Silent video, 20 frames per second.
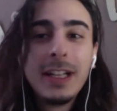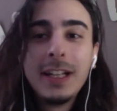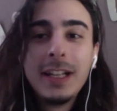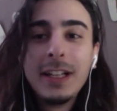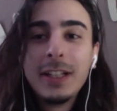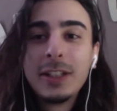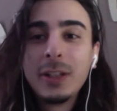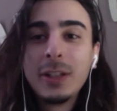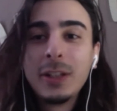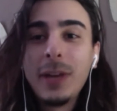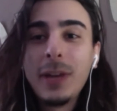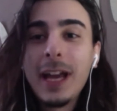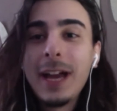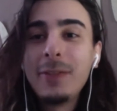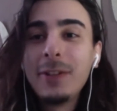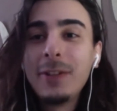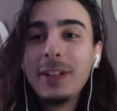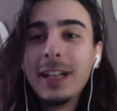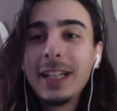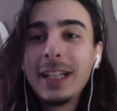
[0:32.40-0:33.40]
So we
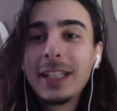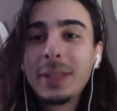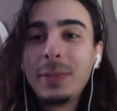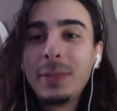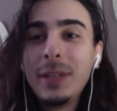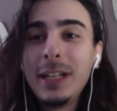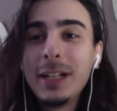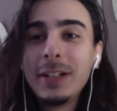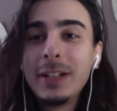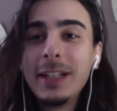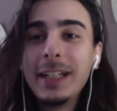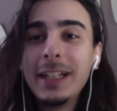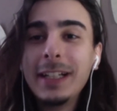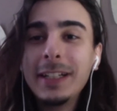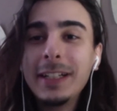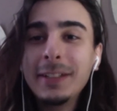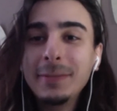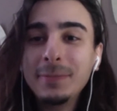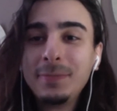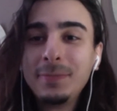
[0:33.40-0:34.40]
have our next speaker
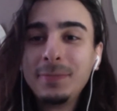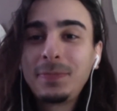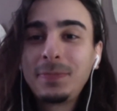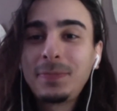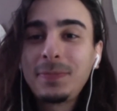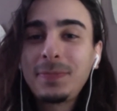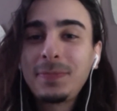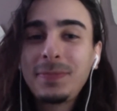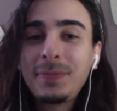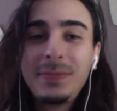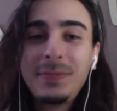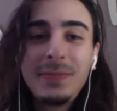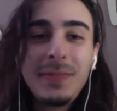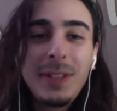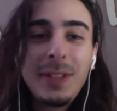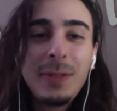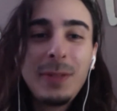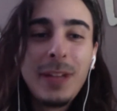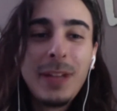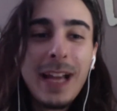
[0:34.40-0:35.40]
here.
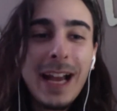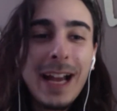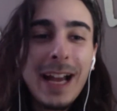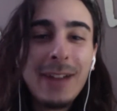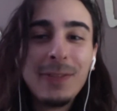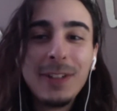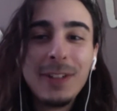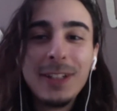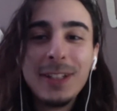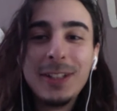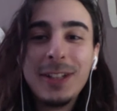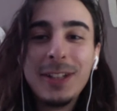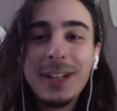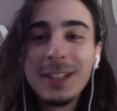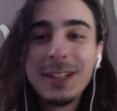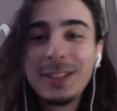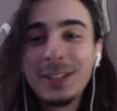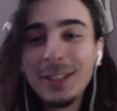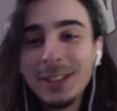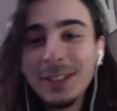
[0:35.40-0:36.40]
We have
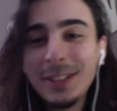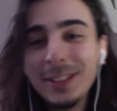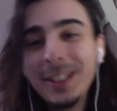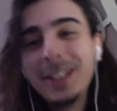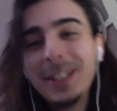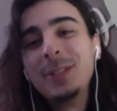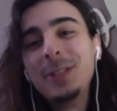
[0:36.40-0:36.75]
Dr.